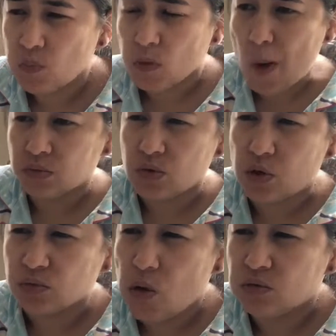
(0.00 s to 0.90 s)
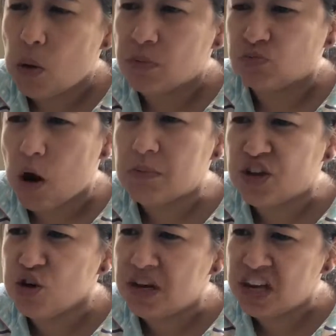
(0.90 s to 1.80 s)
Yeah, quite affected
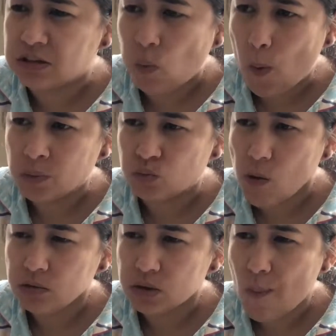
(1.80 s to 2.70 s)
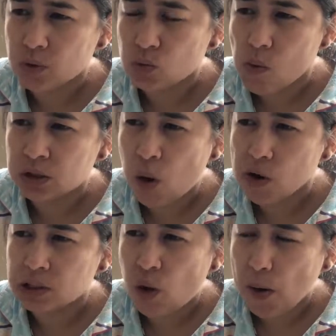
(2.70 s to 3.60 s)
about the story because it's
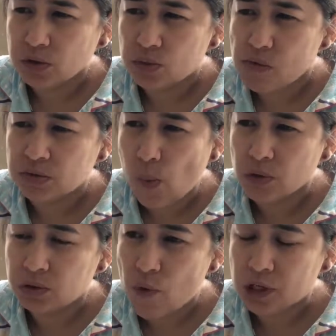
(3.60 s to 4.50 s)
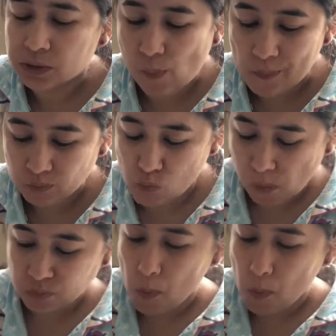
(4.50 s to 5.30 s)
going around and around in circles.